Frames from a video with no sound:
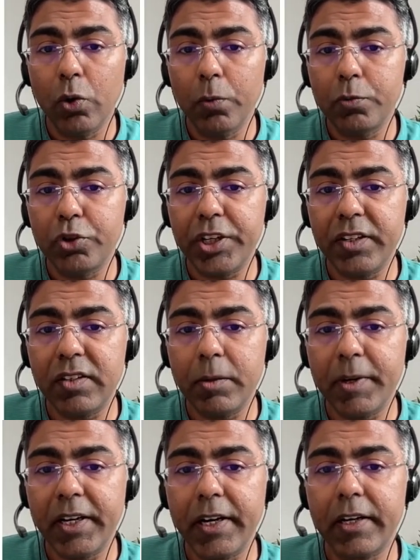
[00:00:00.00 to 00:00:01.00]
Shri
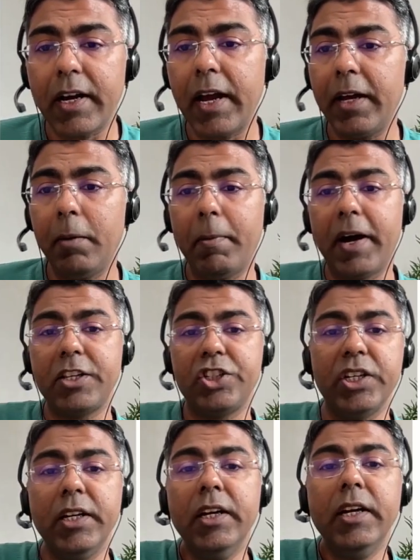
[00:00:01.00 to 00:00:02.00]
Cement get a higher
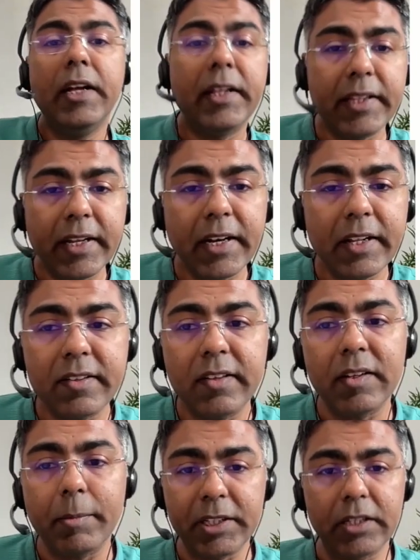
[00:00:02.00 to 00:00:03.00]
margin than, let's say,
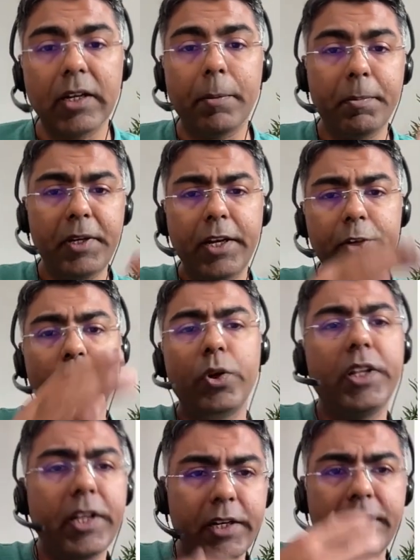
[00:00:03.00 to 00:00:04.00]
some other company, and you
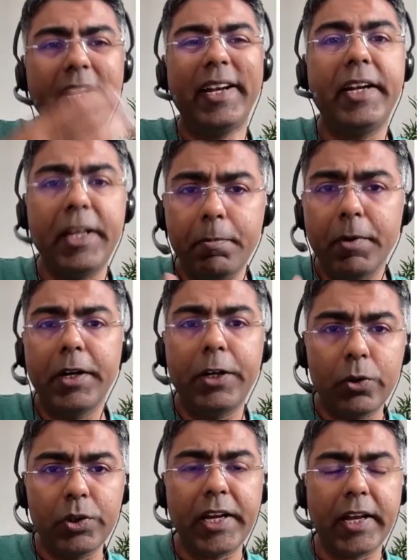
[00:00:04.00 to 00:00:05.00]
can then dig deeper
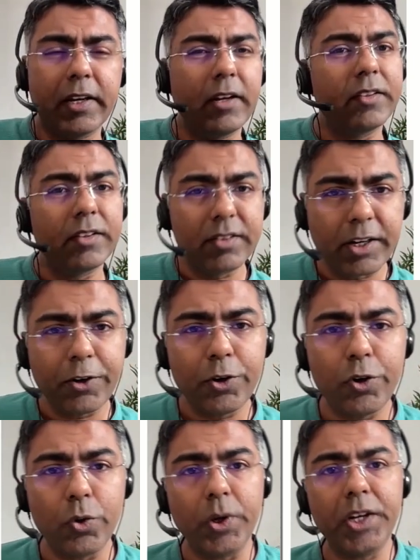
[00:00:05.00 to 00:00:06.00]
into the analysis that
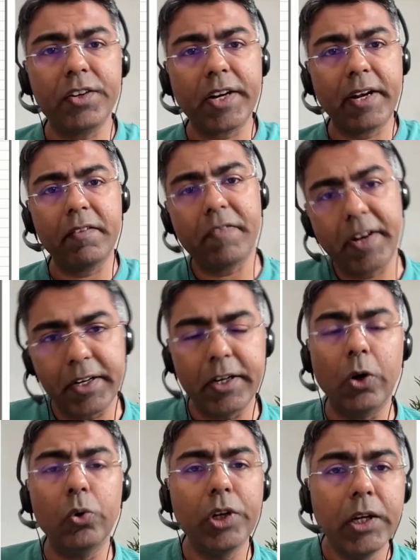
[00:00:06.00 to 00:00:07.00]
you're doing, try and find
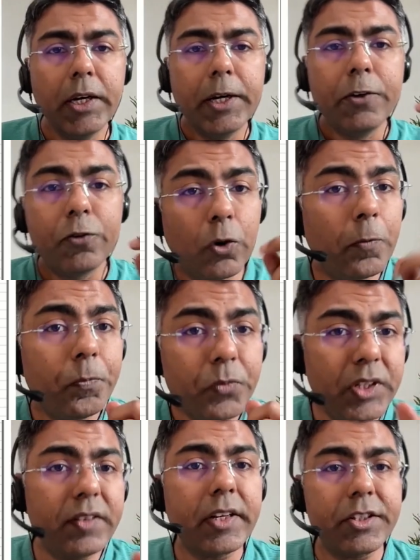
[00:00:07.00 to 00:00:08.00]
out. So
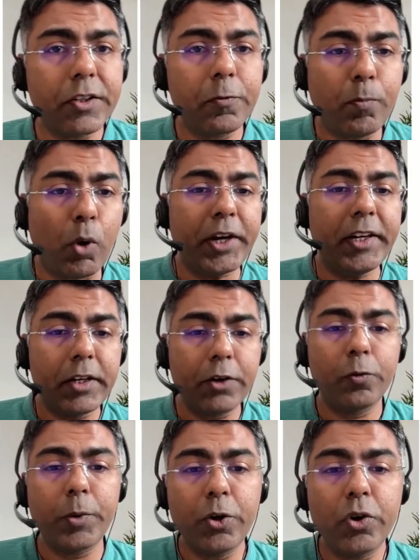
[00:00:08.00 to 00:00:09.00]
these are just
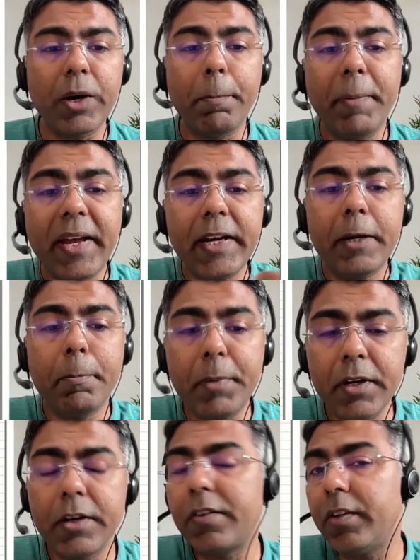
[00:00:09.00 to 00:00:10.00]
pointers when you're comparing
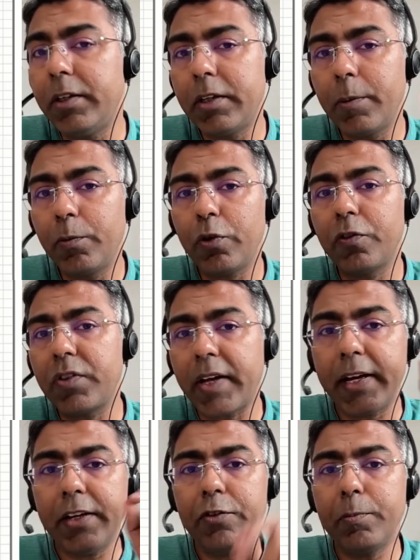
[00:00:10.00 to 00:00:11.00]
peers in terms of
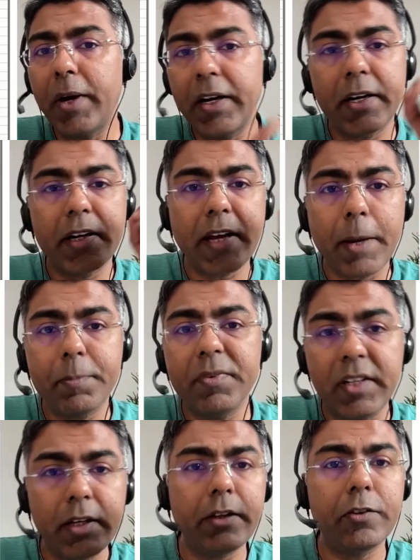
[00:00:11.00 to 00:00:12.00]
size, market cap,
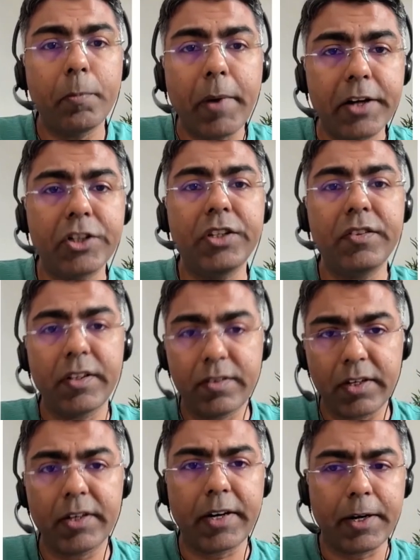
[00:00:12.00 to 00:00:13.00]
sales, margins,
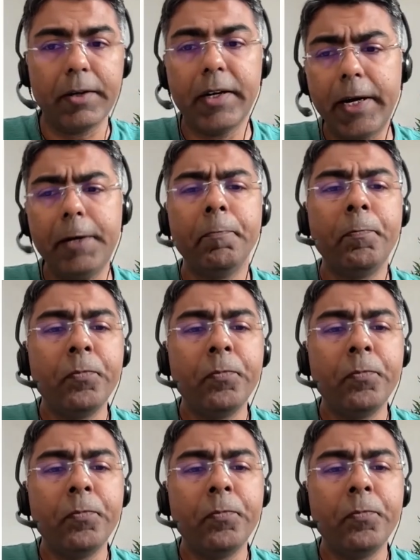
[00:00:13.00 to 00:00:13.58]
etc., right?